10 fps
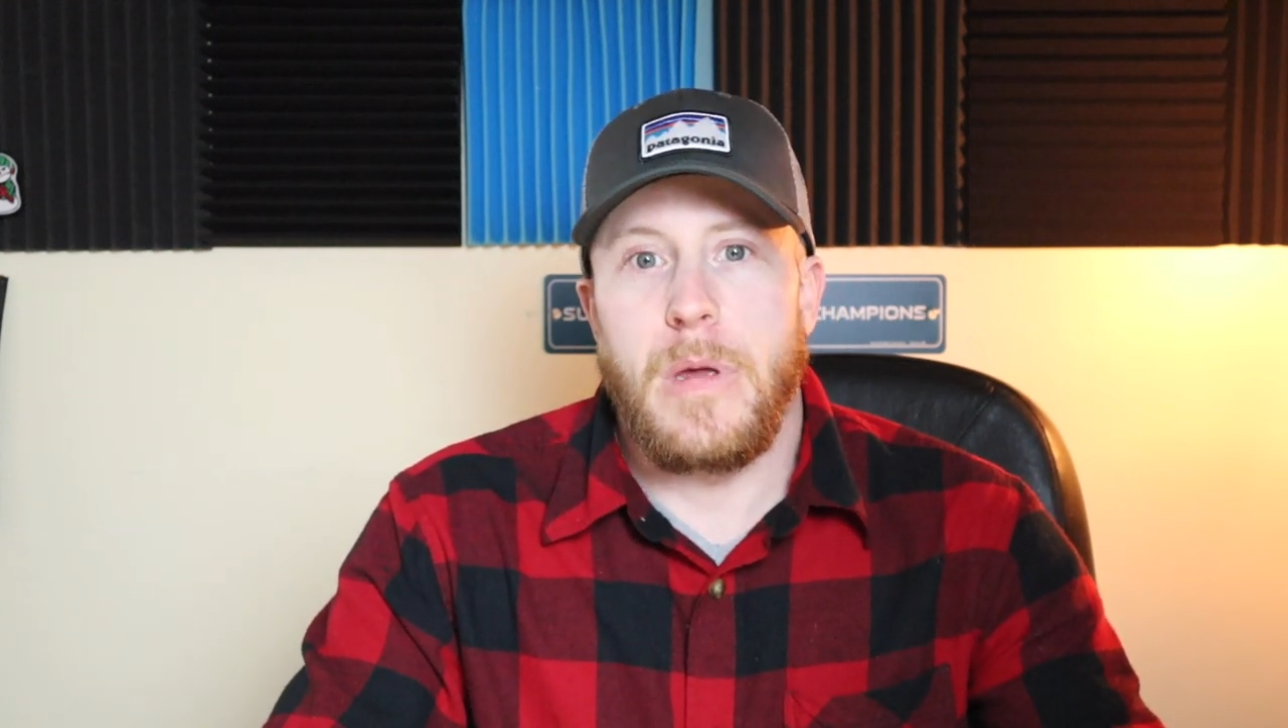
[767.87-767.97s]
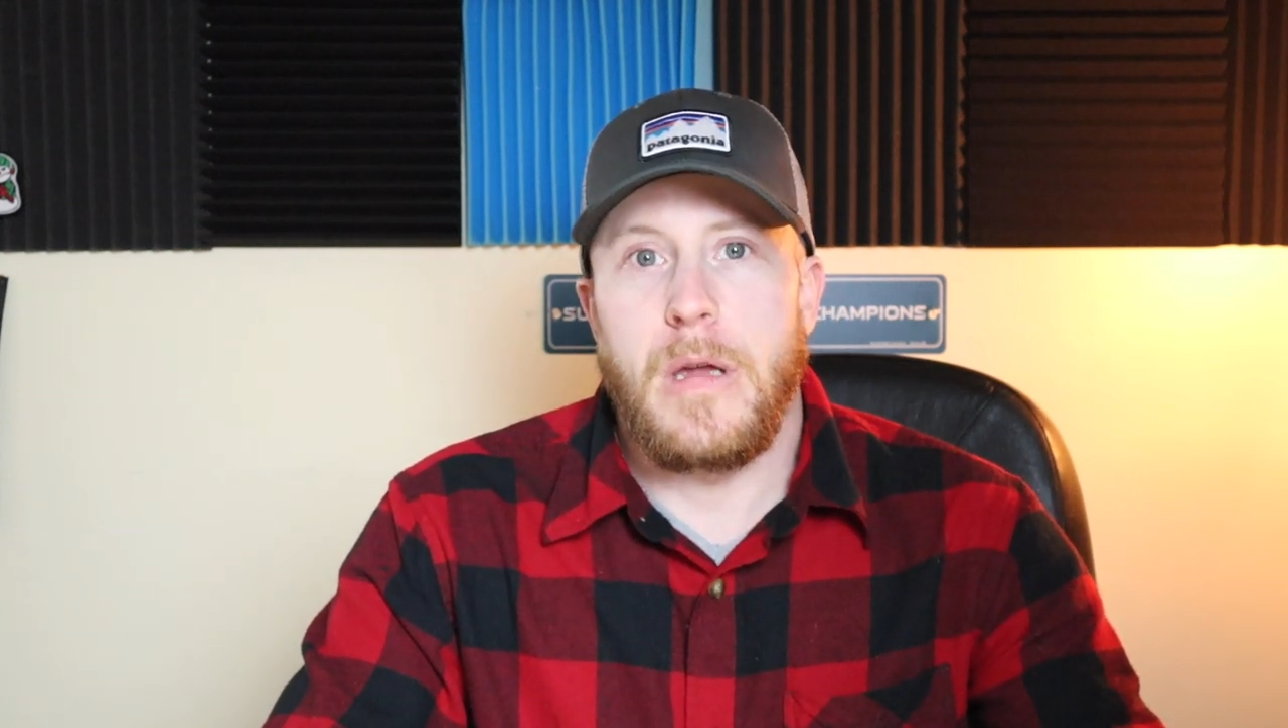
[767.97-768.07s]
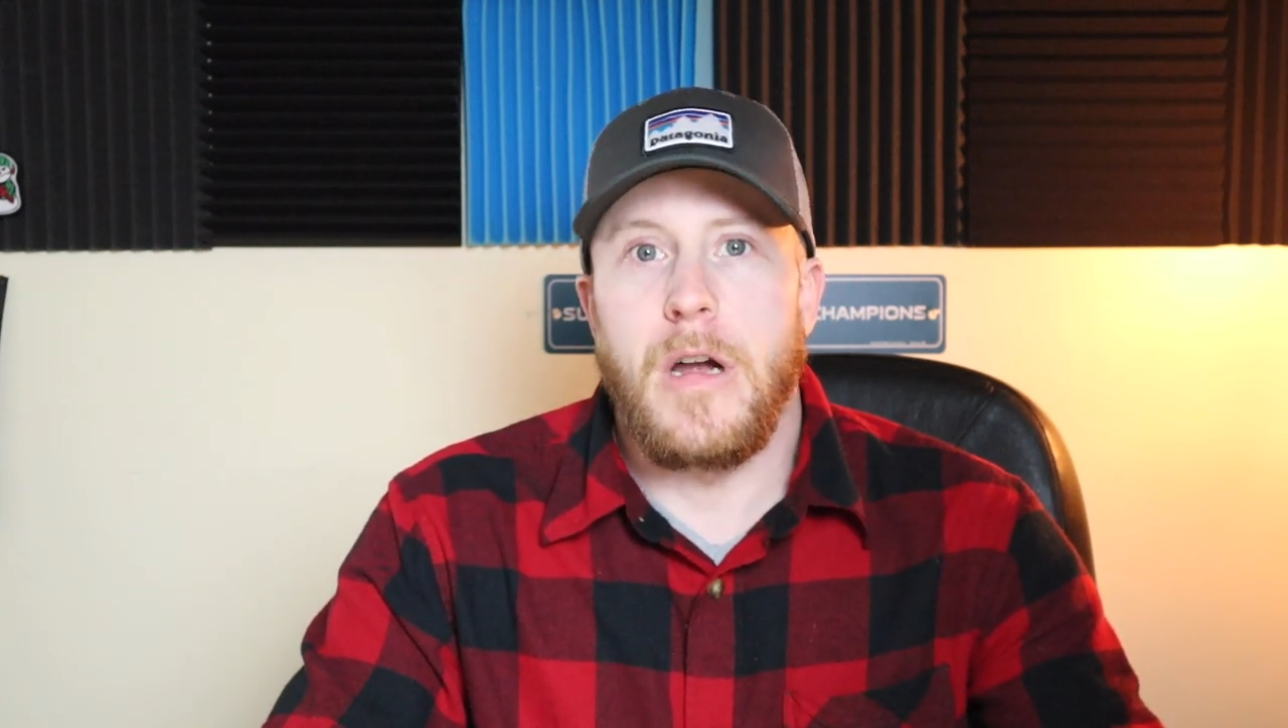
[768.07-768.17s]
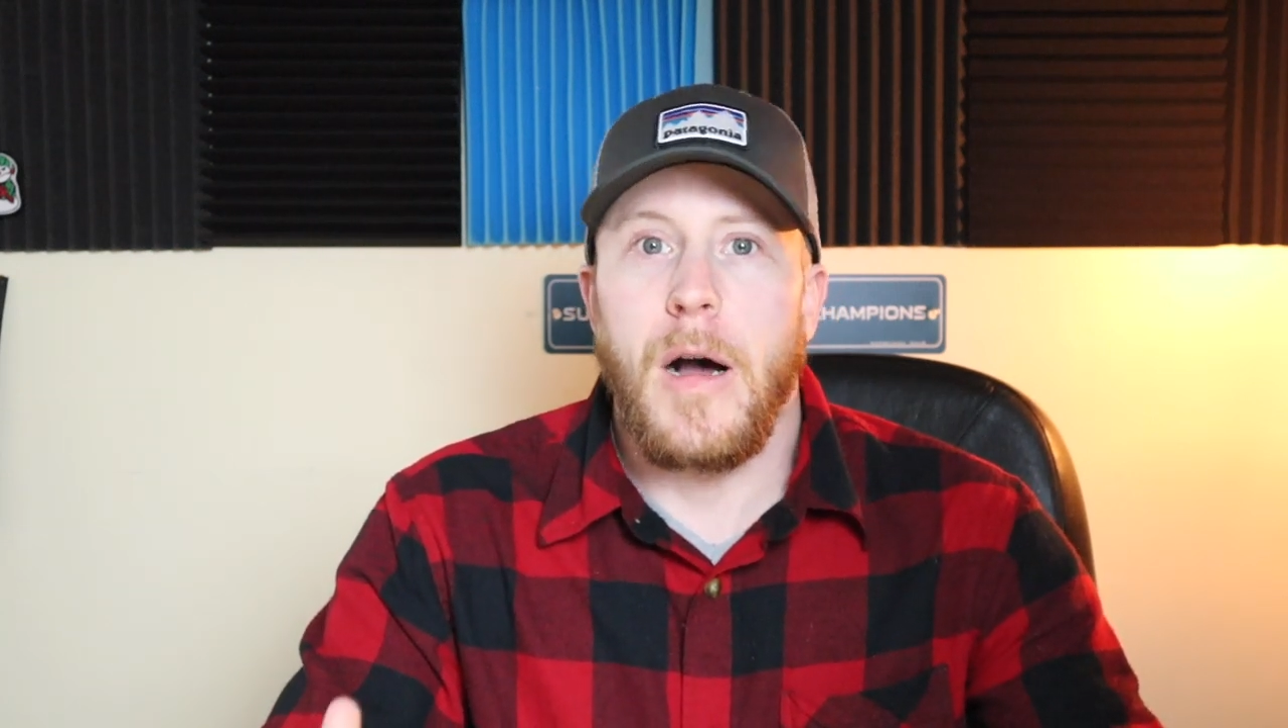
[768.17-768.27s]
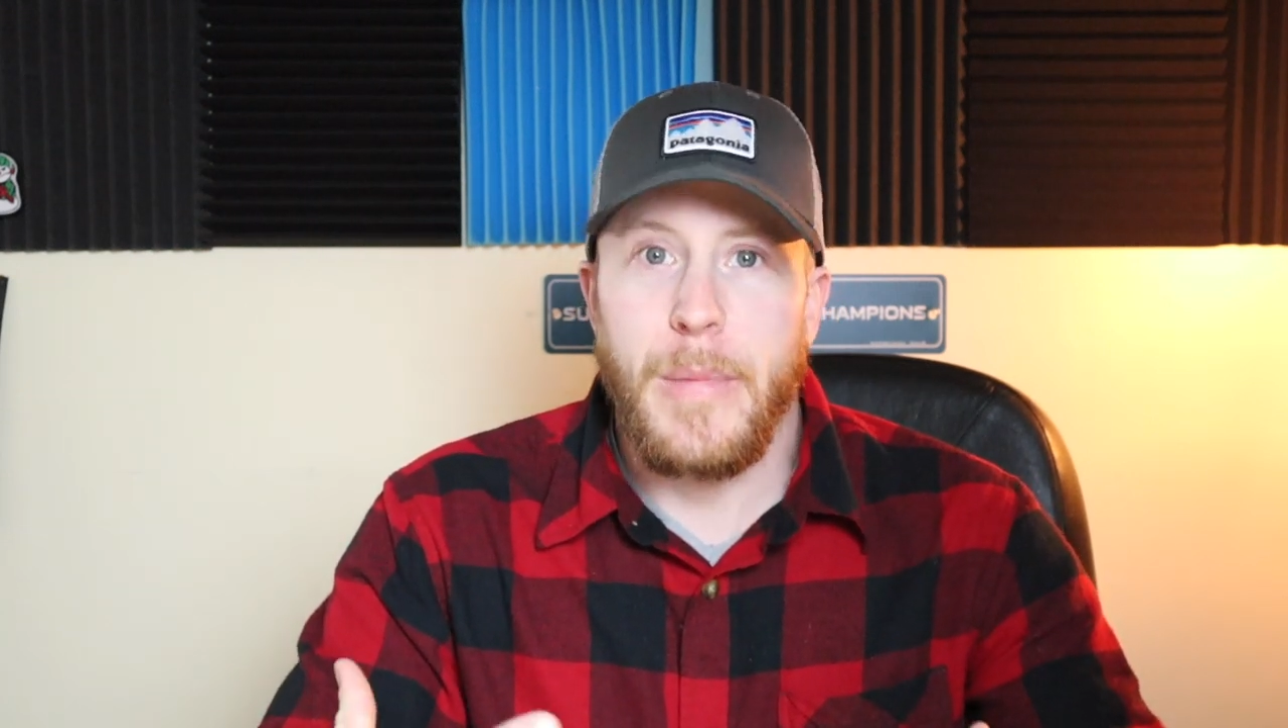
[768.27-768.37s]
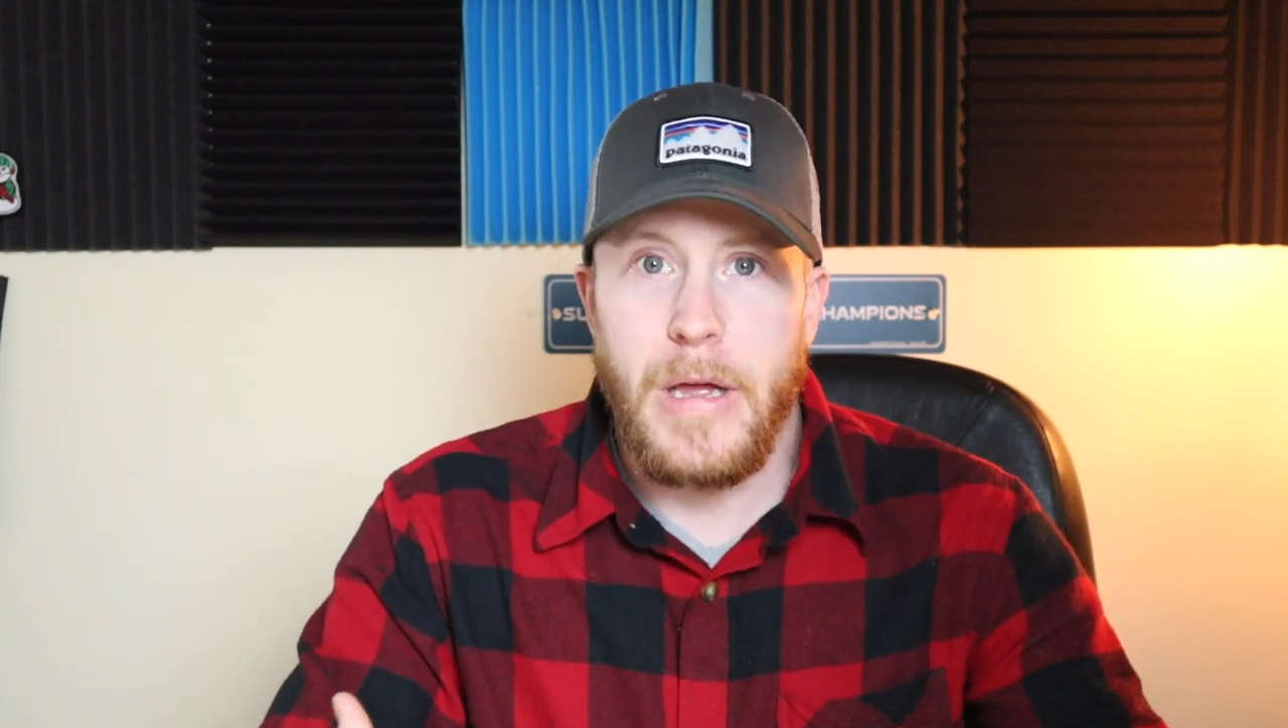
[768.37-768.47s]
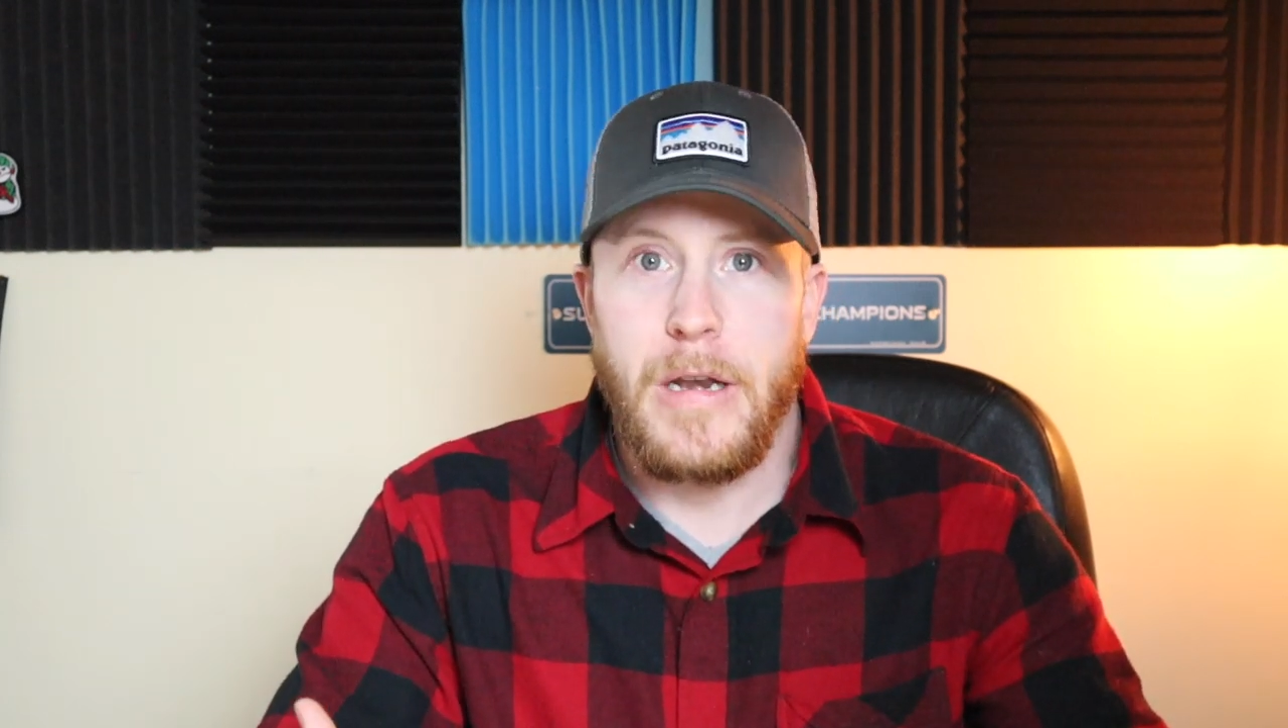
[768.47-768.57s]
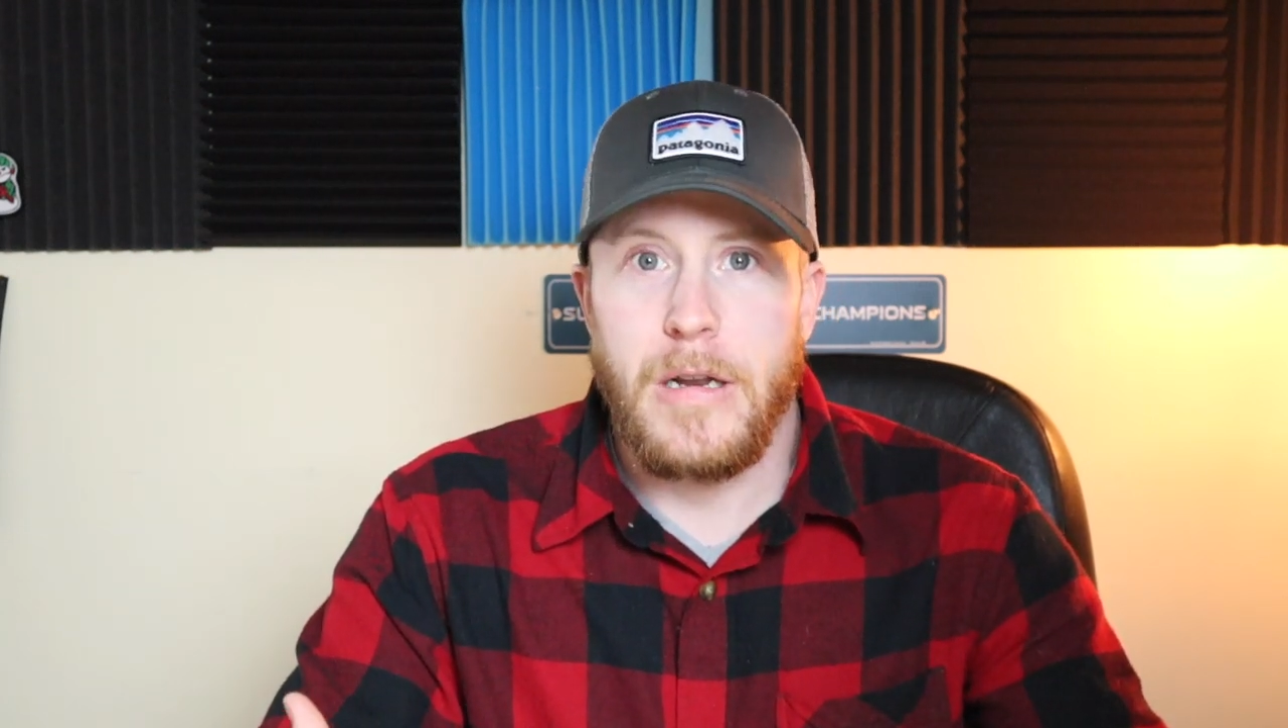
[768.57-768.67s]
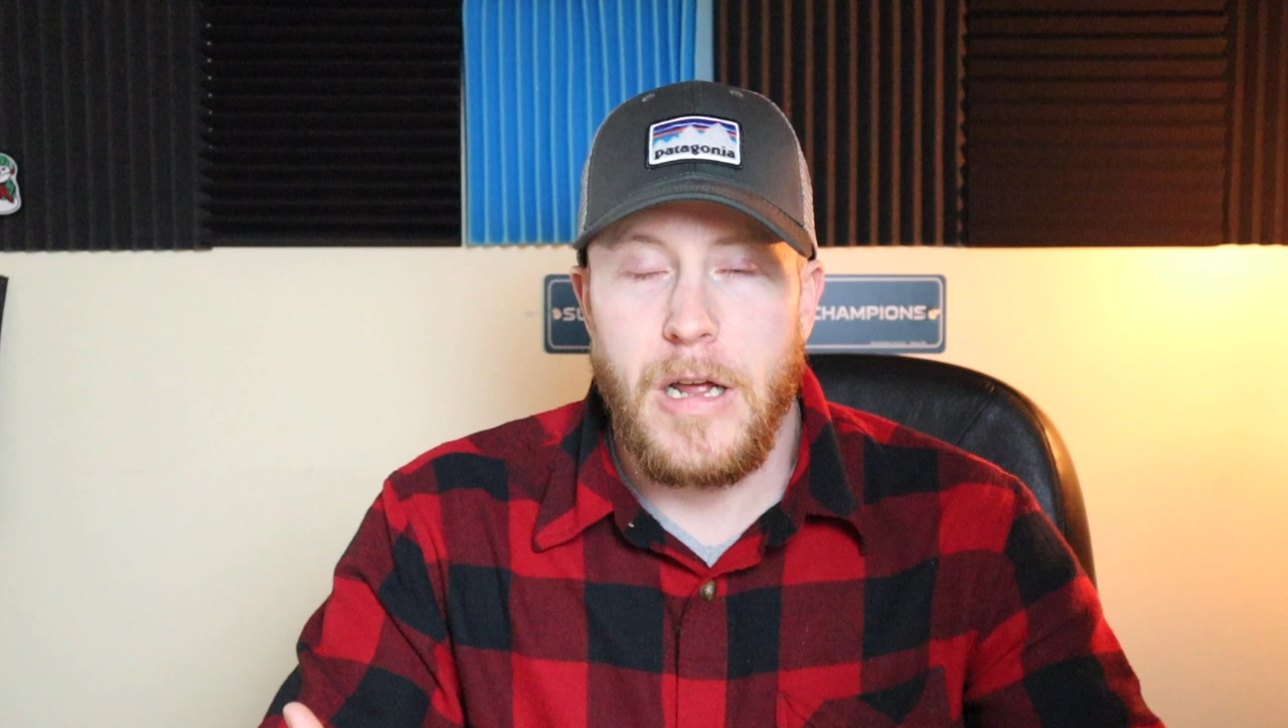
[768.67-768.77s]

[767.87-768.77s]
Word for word: me come in